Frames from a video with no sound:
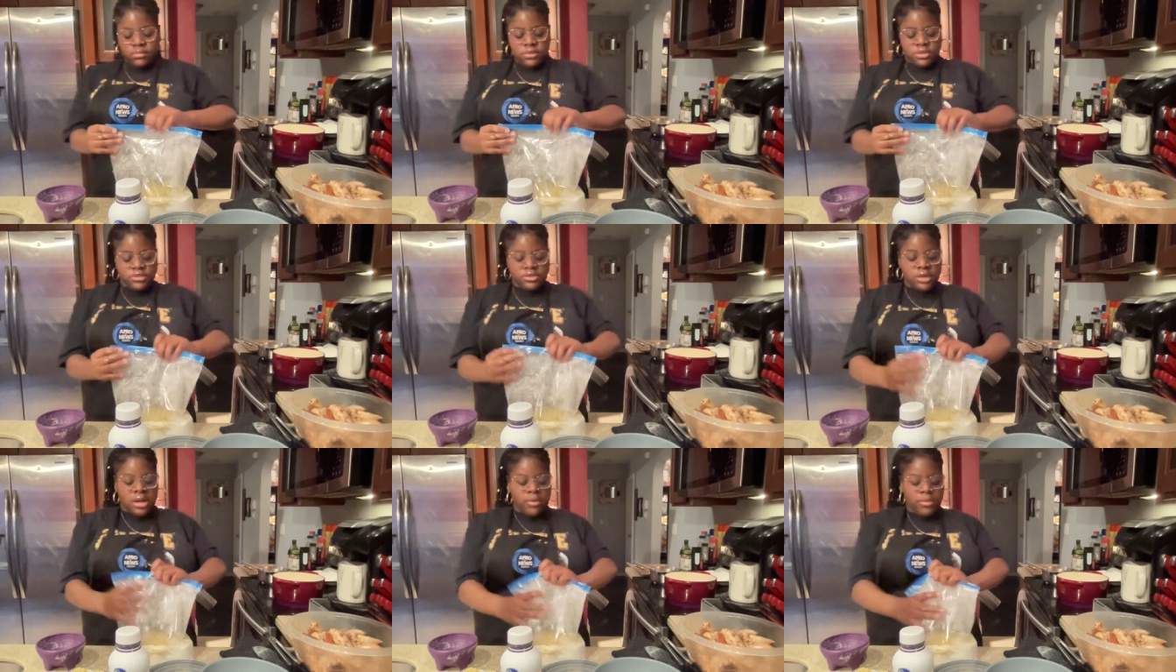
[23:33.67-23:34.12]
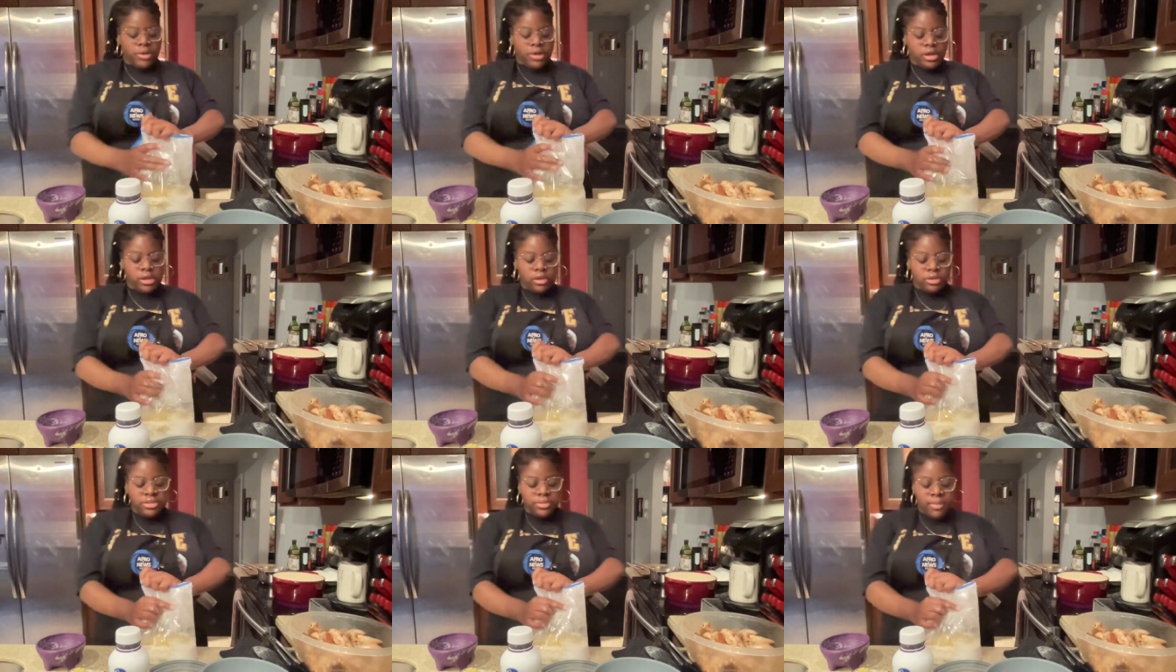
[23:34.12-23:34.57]
So now we're going to
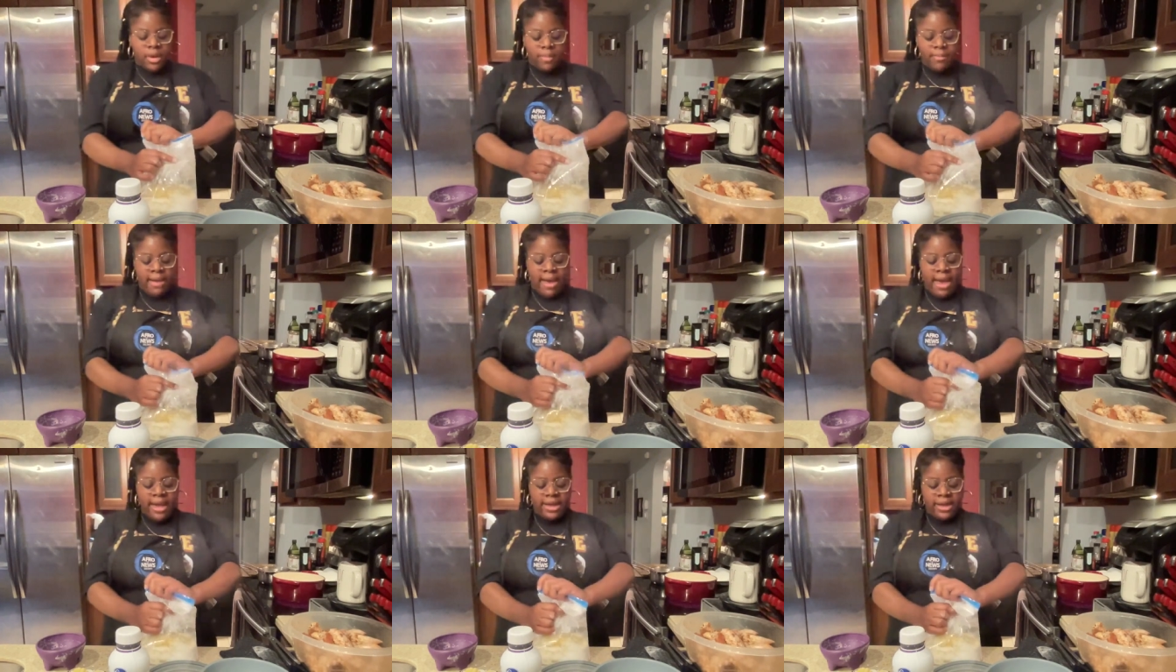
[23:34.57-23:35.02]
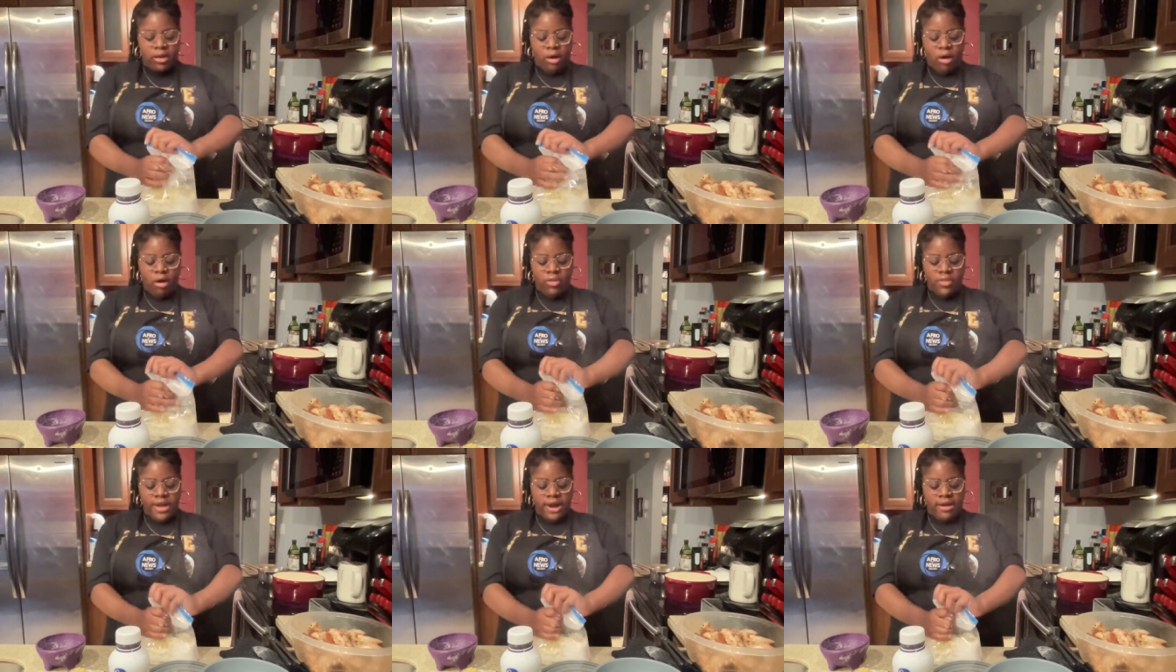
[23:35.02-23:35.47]
close up our bag, get
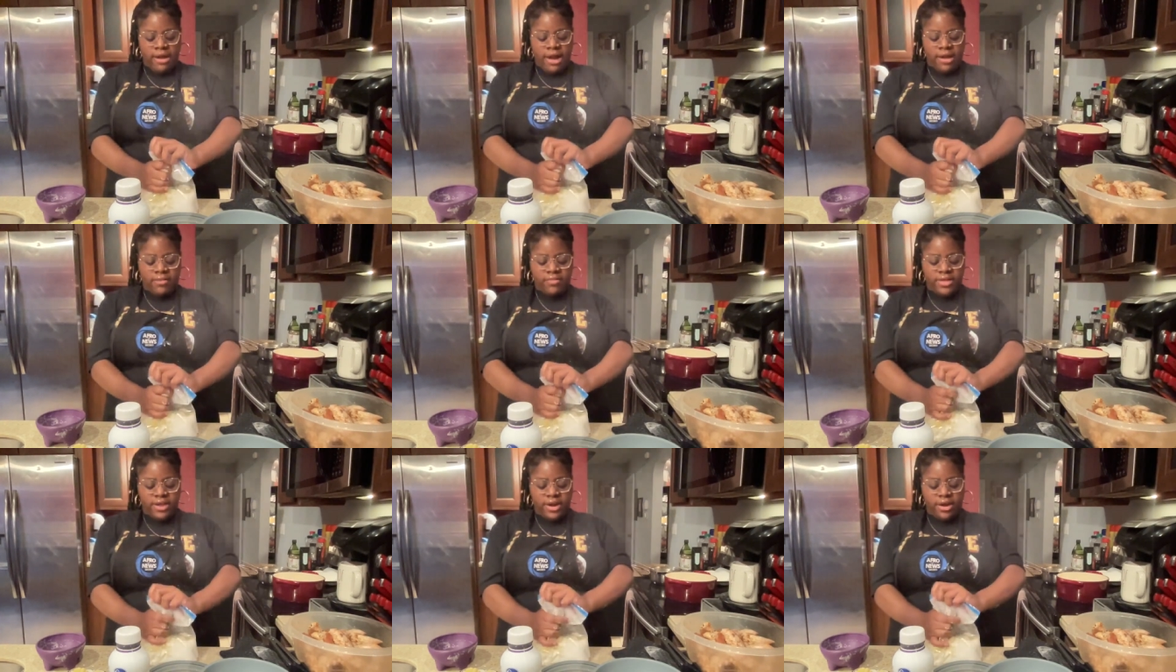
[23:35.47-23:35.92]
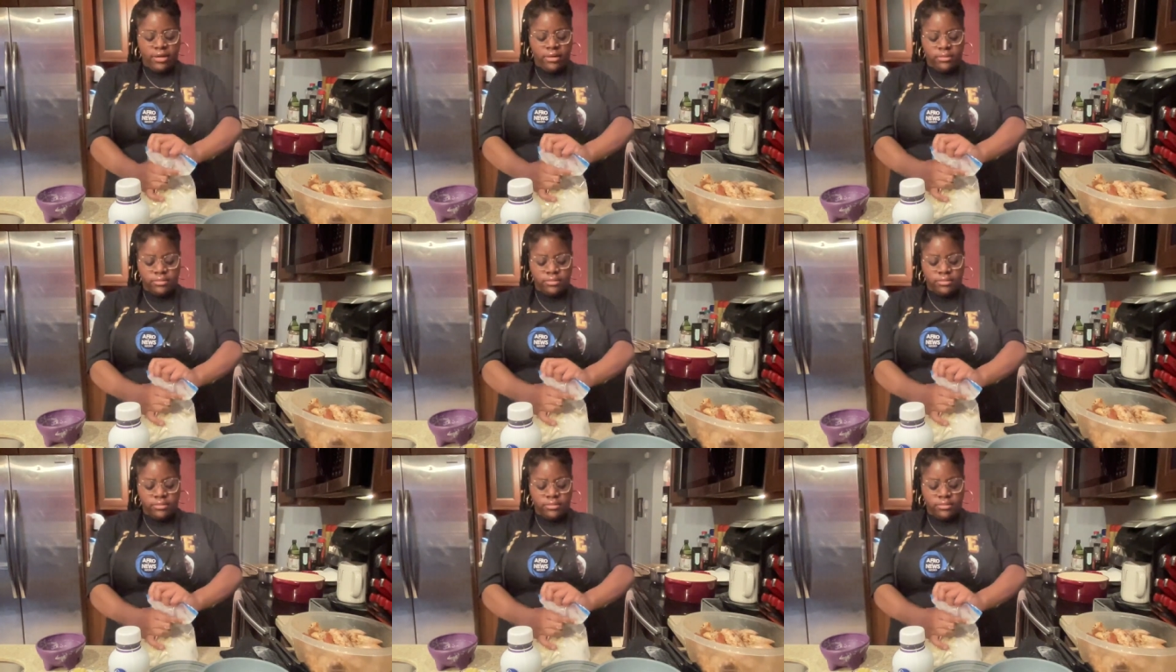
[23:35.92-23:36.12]
all the air out of there.